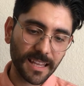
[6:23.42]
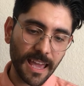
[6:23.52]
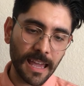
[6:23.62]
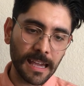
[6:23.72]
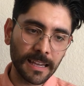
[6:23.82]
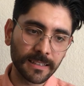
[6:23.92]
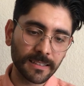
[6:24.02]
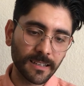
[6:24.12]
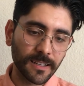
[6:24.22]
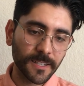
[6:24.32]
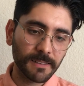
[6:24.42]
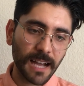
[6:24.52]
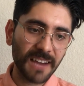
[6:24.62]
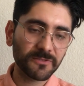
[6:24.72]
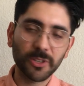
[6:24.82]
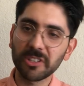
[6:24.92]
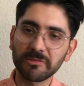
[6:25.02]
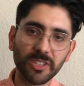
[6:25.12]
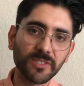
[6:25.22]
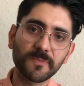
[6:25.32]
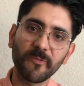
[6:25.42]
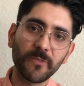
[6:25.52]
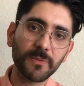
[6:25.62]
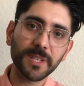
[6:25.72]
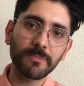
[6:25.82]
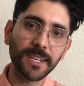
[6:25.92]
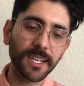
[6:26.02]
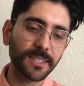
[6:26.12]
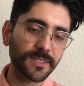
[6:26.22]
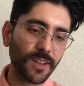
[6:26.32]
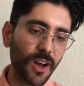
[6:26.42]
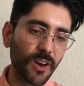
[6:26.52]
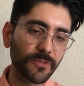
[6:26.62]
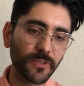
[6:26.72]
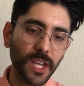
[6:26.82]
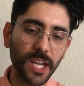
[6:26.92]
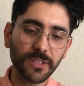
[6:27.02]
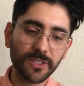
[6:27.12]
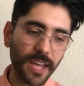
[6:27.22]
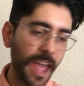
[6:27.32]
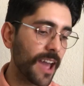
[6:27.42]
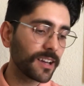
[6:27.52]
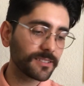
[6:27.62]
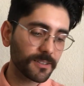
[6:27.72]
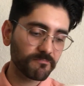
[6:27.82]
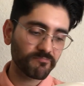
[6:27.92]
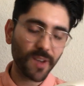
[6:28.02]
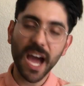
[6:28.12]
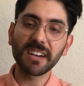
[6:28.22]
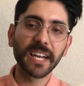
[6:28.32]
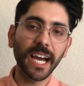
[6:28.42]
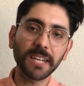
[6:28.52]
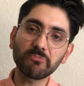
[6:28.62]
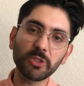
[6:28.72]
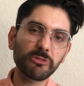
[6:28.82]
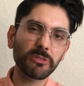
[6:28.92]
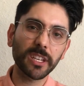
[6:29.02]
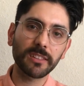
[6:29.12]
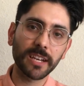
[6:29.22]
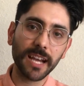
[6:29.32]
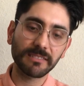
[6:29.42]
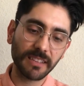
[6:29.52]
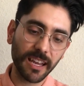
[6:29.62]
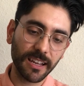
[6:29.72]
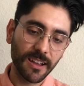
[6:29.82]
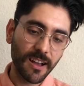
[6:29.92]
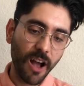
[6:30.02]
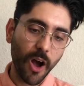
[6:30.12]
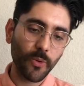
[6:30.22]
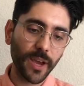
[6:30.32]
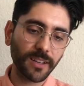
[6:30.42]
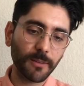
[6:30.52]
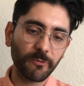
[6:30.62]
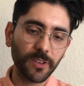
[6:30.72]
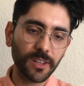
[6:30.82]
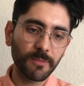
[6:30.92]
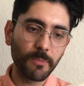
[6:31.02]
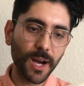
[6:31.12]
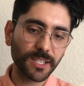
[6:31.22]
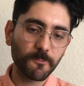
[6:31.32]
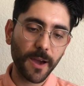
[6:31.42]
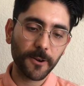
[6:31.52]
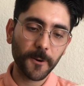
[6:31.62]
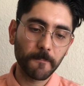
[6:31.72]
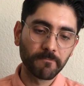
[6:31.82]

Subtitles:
And after just 15 minutes of each hand at night, usually the next day, I'll wake up feeling much better.